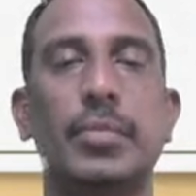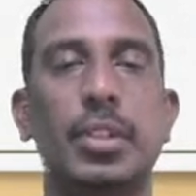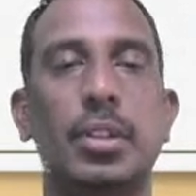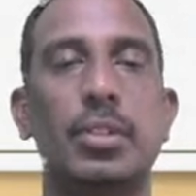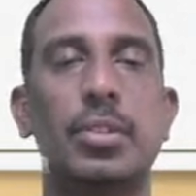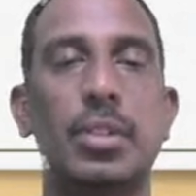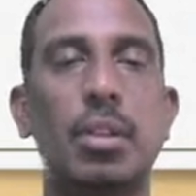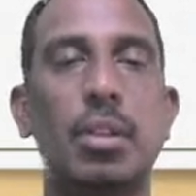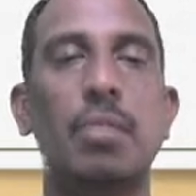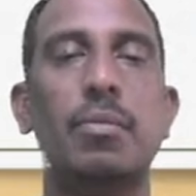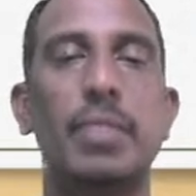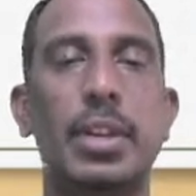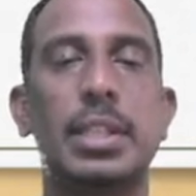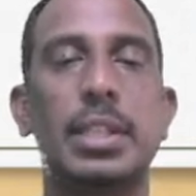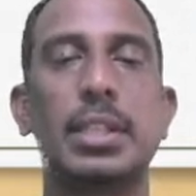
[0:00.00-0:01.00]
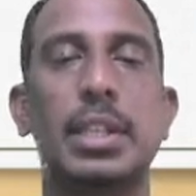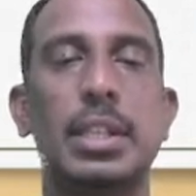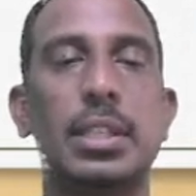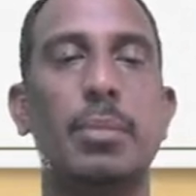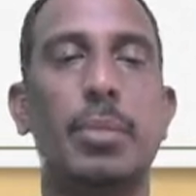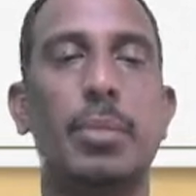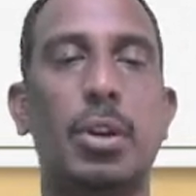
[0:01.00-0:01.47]
So now we'll
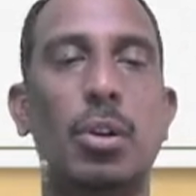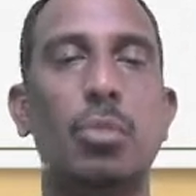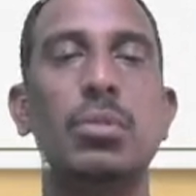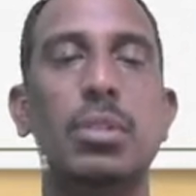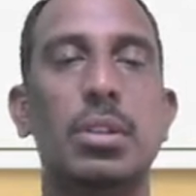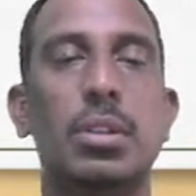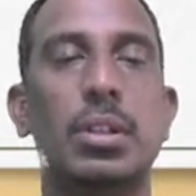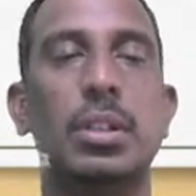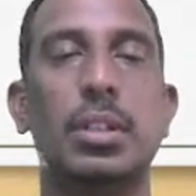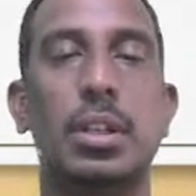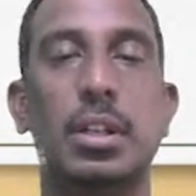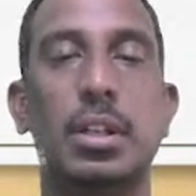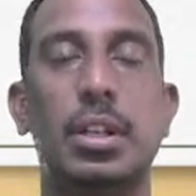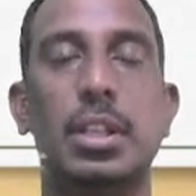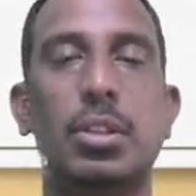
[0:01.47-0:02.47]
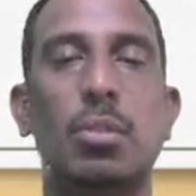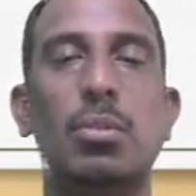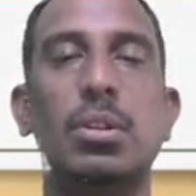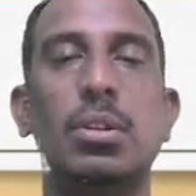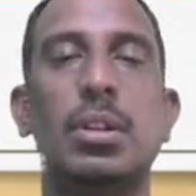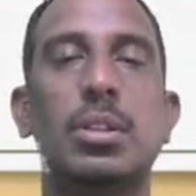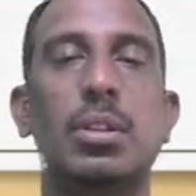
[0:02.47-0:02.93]
discuss about the
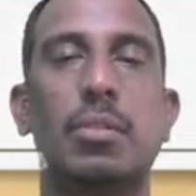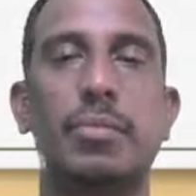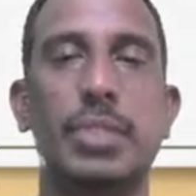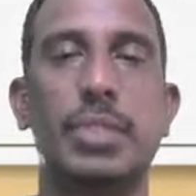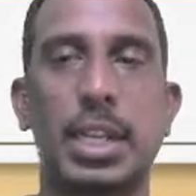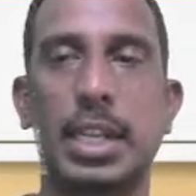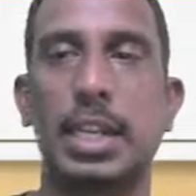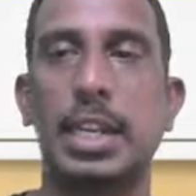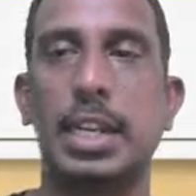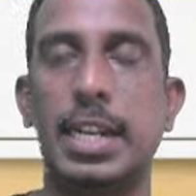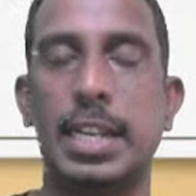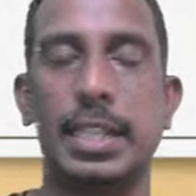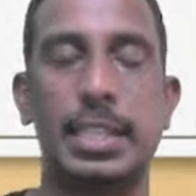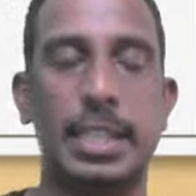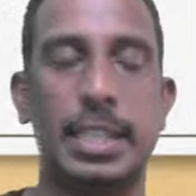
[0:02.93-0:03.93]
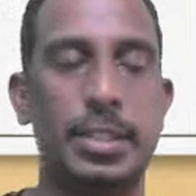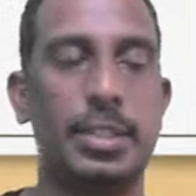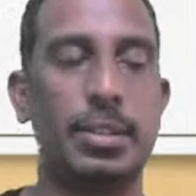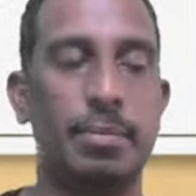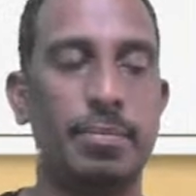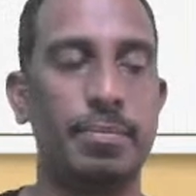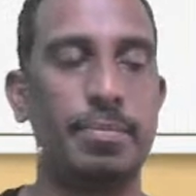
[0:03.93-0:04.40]
disorders of circulatory
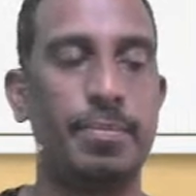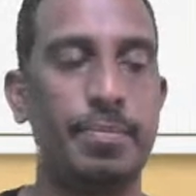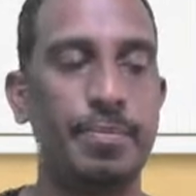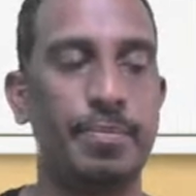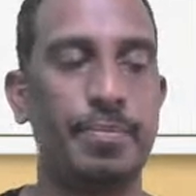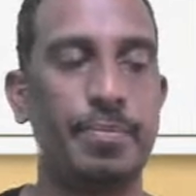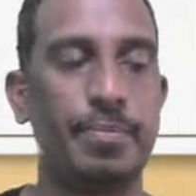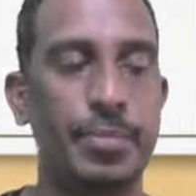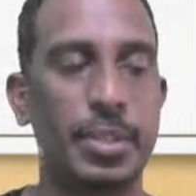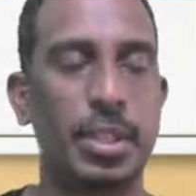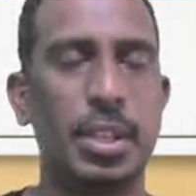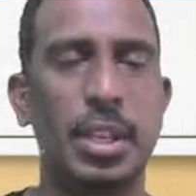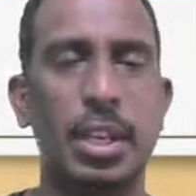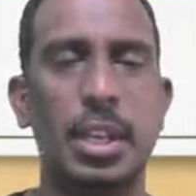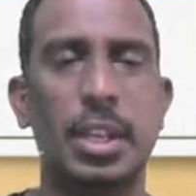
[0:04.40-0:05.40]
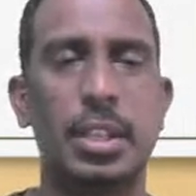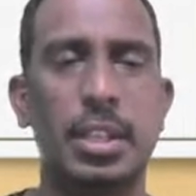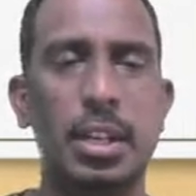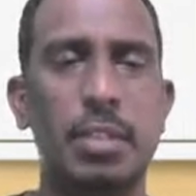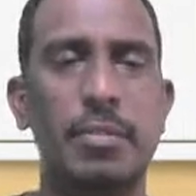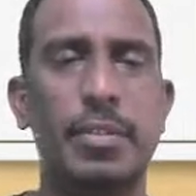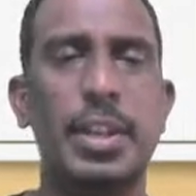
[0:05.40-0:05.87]
system.
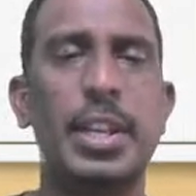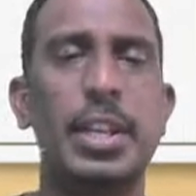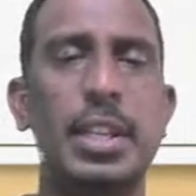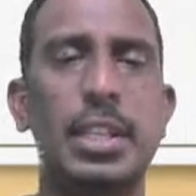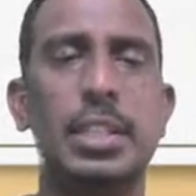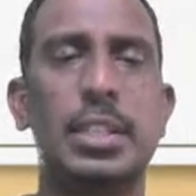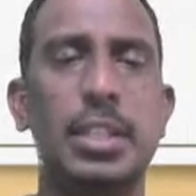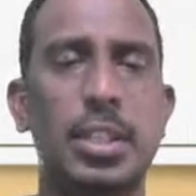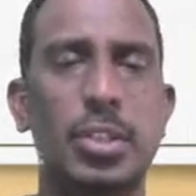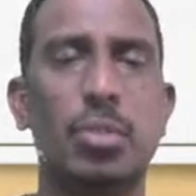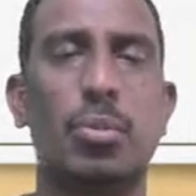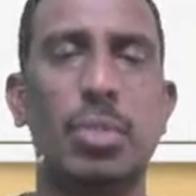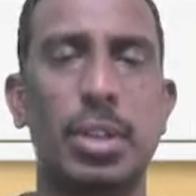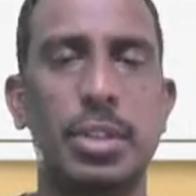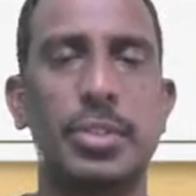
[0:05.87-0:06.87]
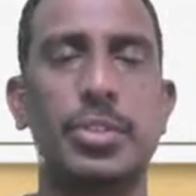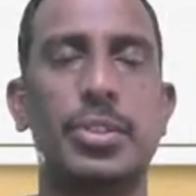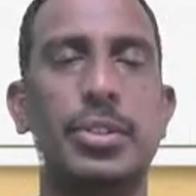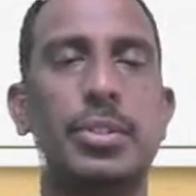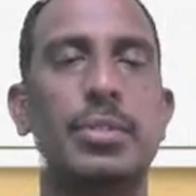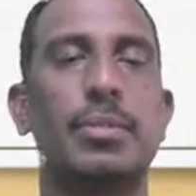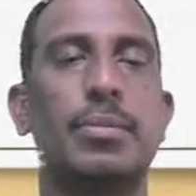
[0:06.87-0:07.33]
There are various
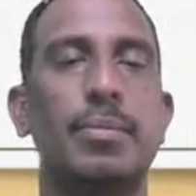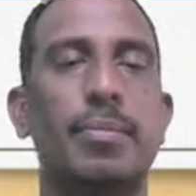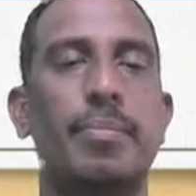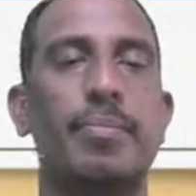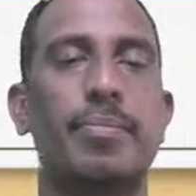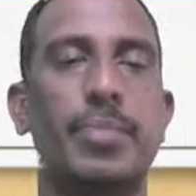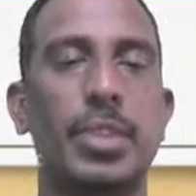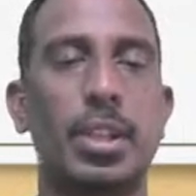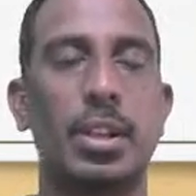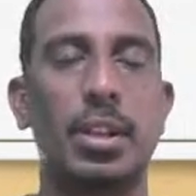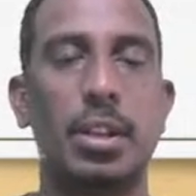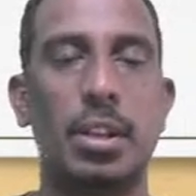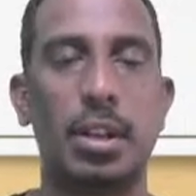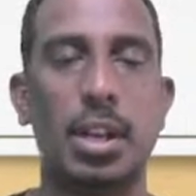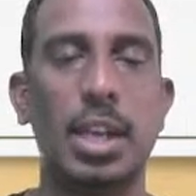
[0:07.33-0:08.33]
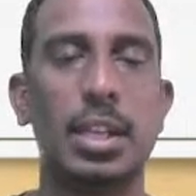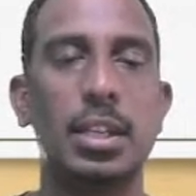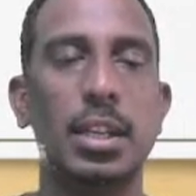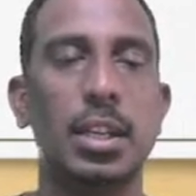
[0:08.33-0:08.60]
disorders. Like